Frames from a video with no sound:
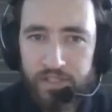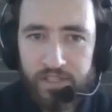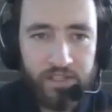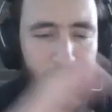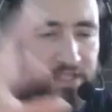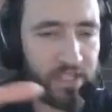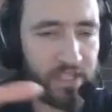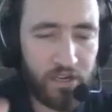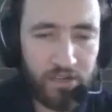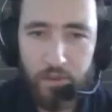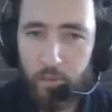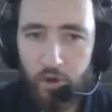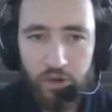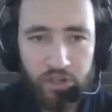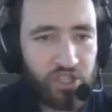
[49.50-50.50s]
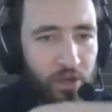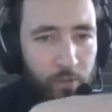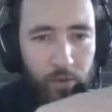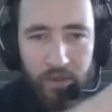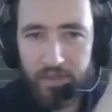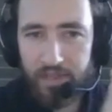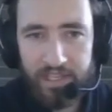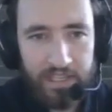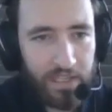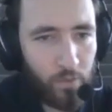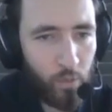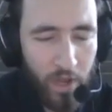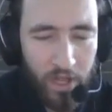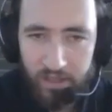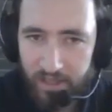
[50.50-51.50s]
You start the workshop with a little
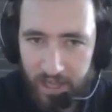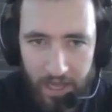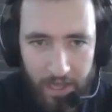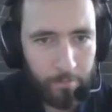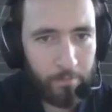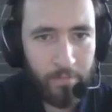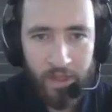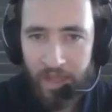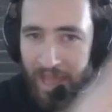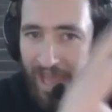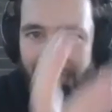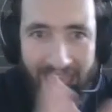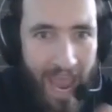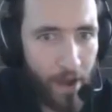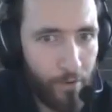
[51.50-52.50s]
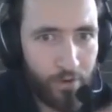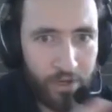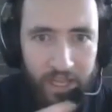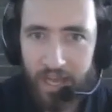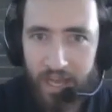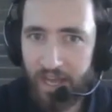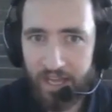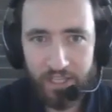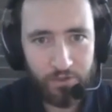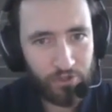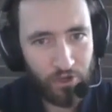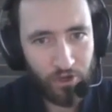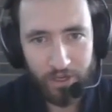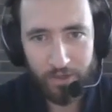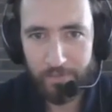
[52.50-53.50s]
welcome area. You
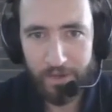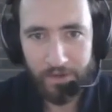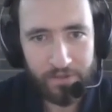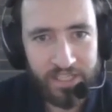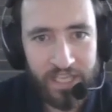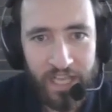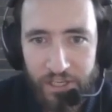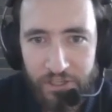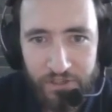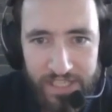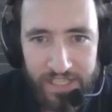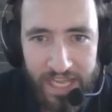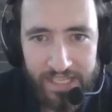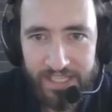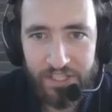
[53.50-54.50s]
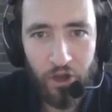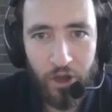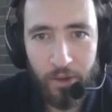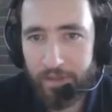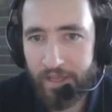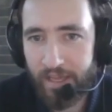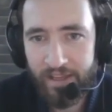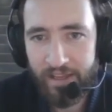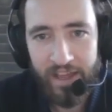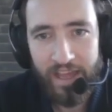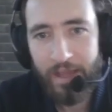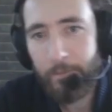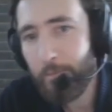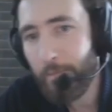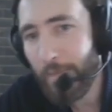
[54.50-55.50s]
talk about today's topic,
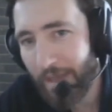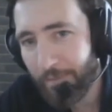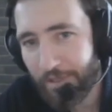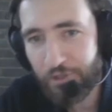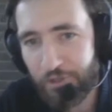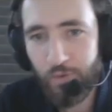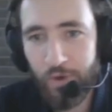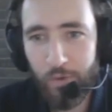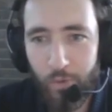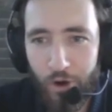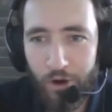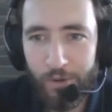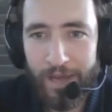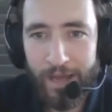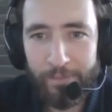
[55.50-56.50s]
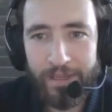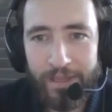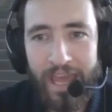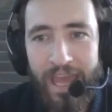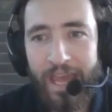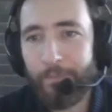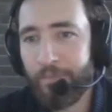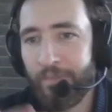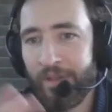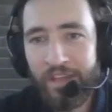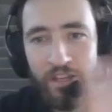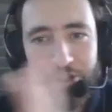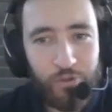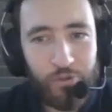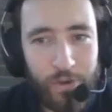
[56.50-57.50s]
maybe do a warm-up game,
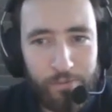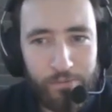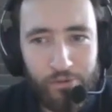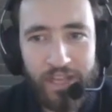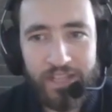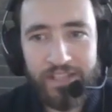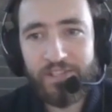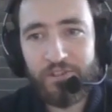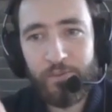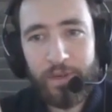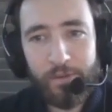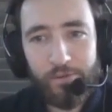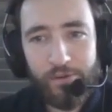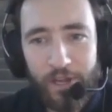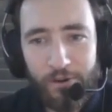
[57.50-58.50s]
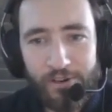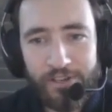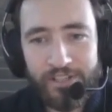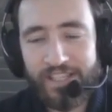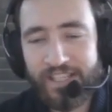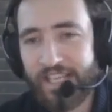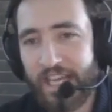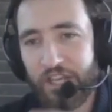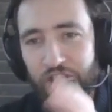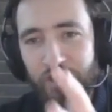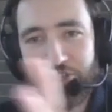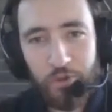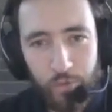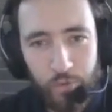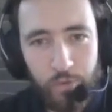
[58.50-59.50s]
do a brainstorming,
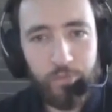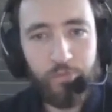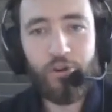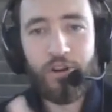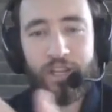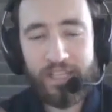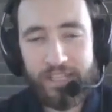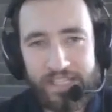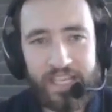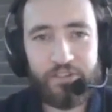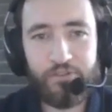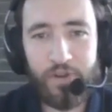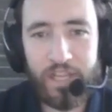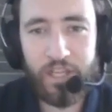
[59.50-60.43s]
prioritization, group work, etc.